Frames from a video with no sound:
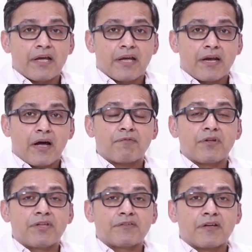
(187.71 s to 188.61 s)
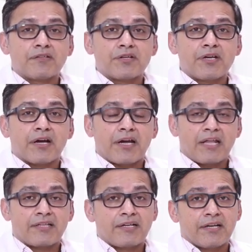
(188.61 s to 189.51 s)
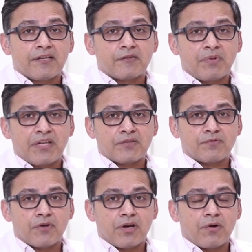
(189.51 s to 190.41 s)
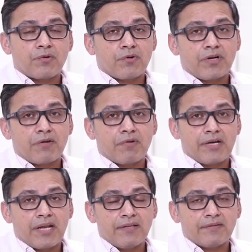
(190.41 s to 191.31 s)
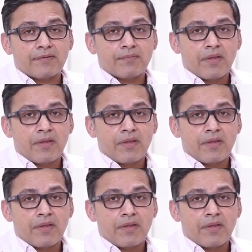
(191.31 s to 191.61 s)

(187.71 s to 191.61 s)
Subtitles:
and after this surgery, a catheter is placed for around 21 days,